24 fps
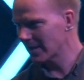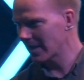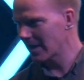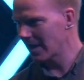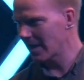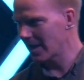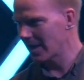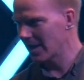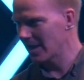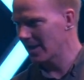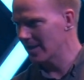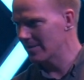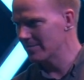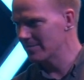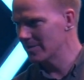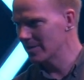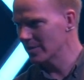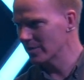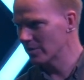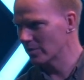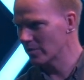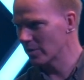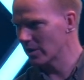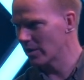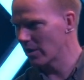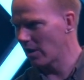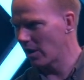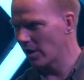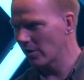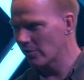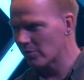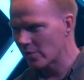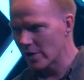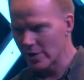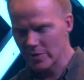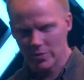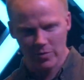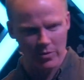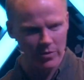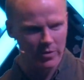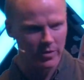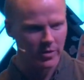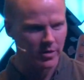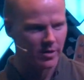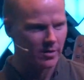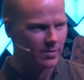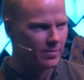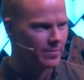We're halfway through
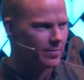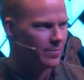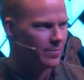the